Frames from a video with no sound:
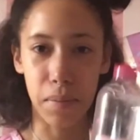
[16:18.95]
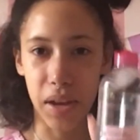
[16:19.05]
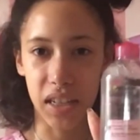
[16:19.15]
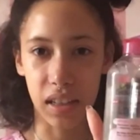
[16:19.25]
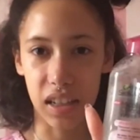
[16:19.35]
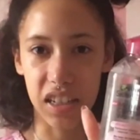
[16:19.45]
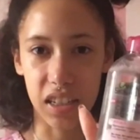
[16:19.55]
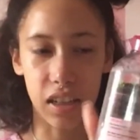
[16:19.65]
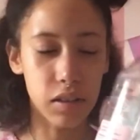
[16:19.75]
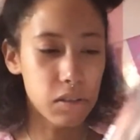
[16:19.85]
I basically
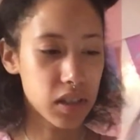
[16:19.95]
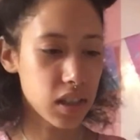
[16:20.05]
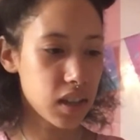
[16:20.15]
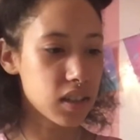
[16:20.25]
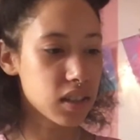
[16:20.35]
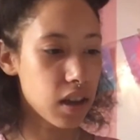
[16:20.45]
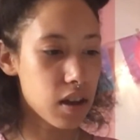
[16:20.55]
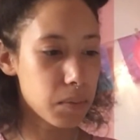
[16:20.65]
just use this